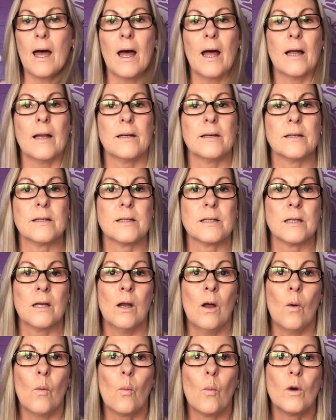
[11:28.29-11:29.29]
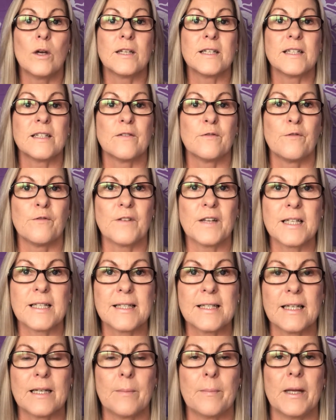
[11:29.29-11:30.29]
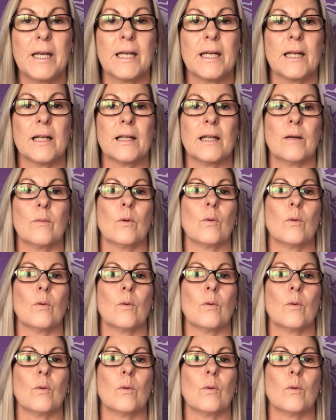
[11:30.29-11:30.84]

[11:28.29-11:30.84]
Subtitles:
and want to fix it immediately.